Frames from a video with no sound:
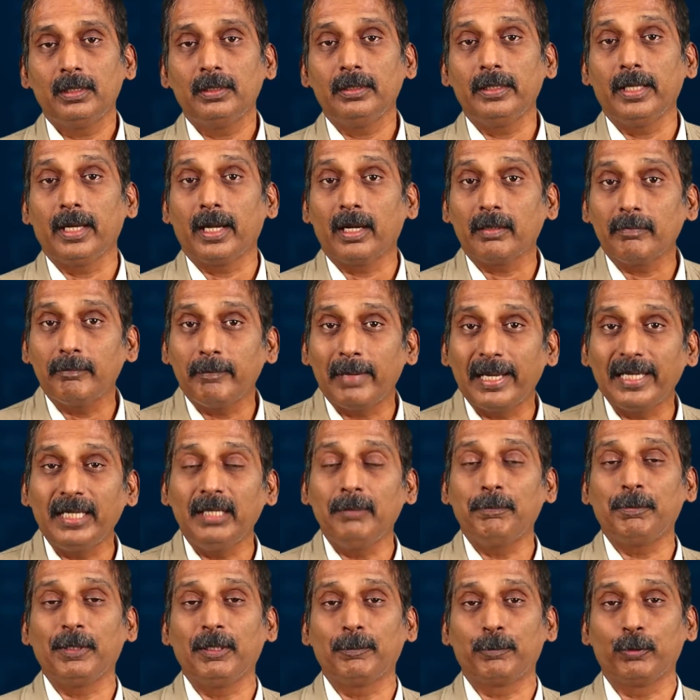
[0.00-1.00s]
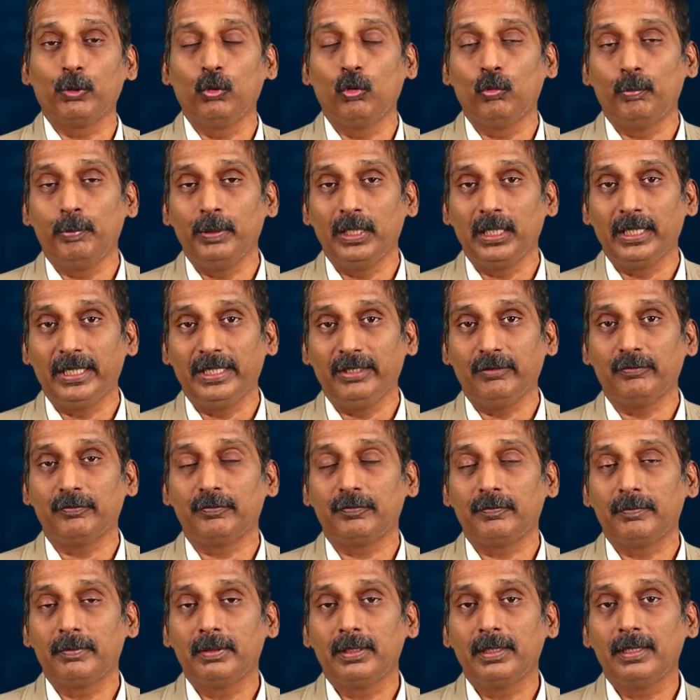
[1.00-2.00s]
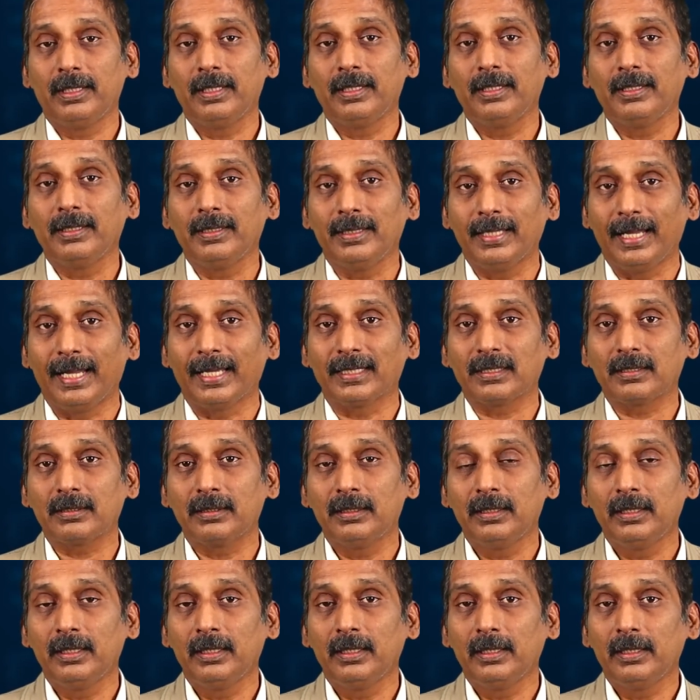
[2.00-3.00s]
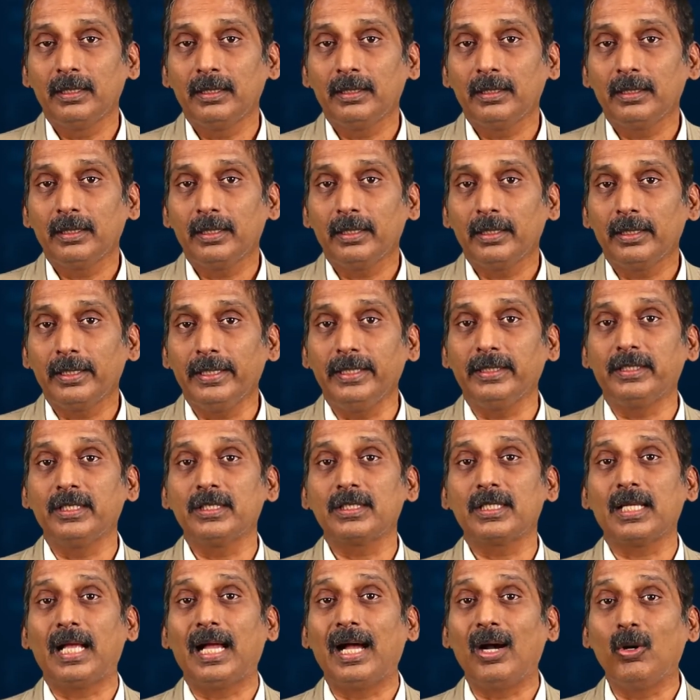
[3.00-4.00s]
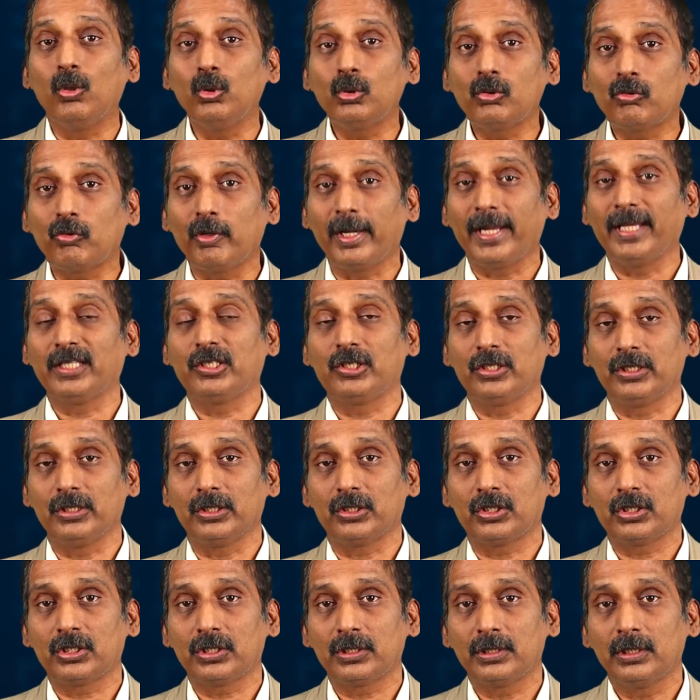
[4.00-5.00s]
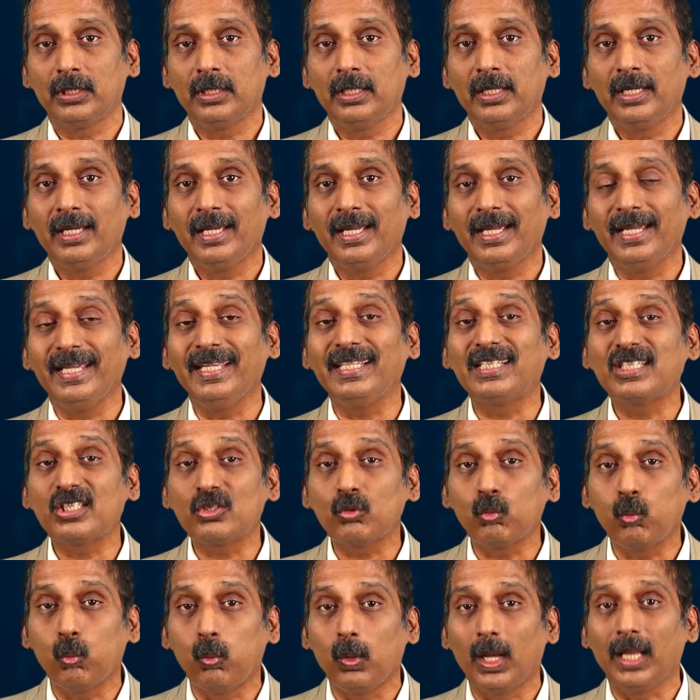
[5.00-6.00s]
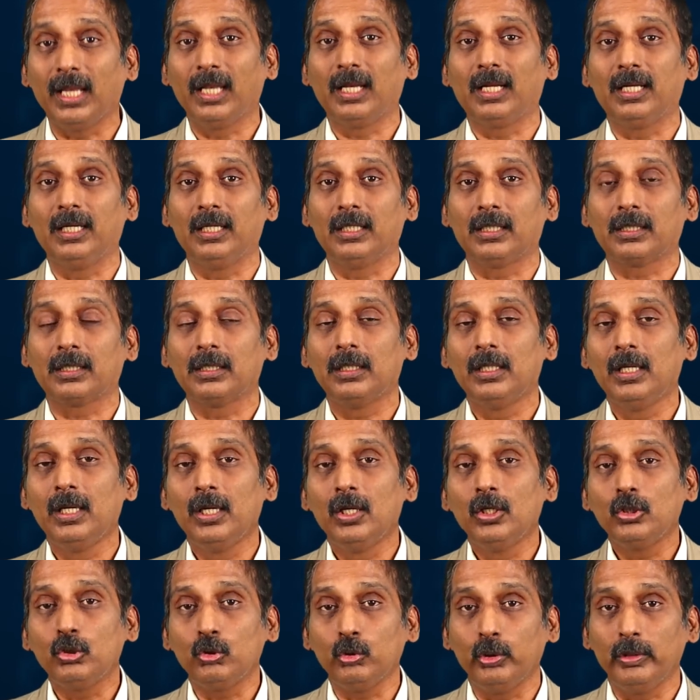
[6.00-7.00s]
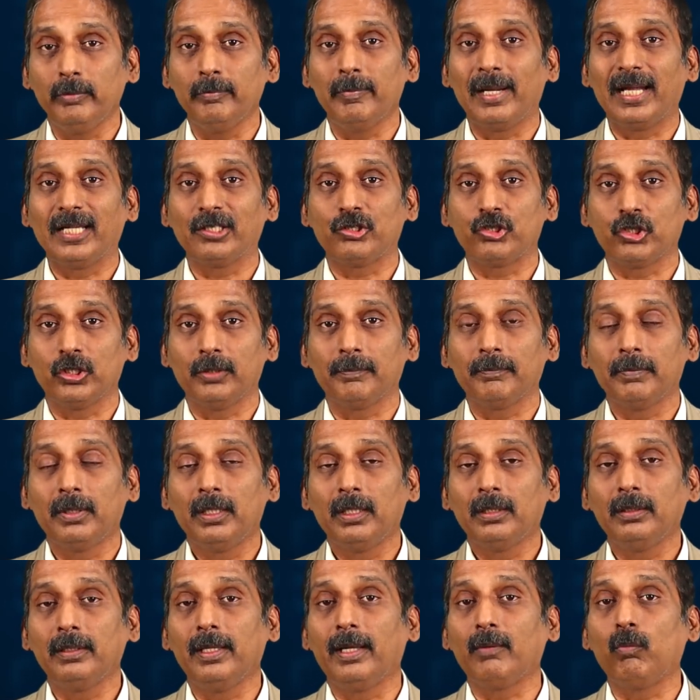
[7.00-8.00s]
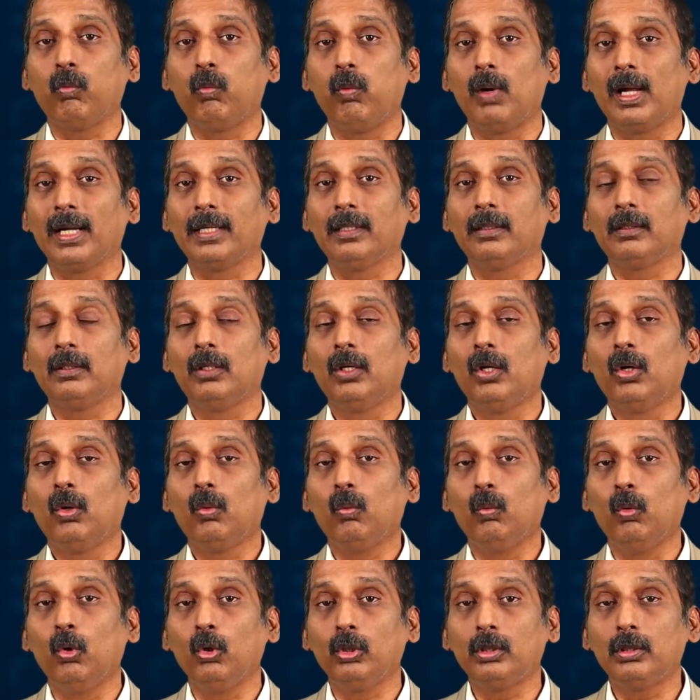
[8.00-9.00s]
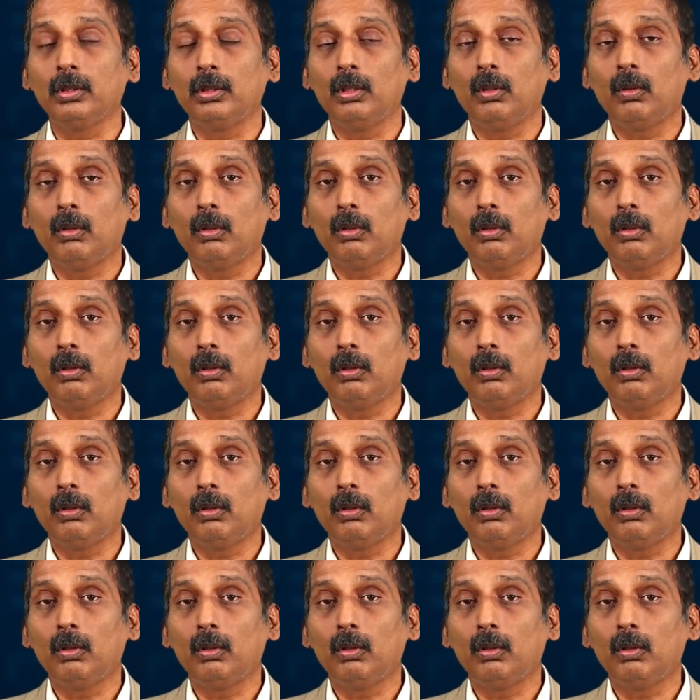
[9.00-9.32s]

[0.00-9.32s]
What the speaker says: there are many people who believe that it is outrageous, it's vulgar to imagine that one would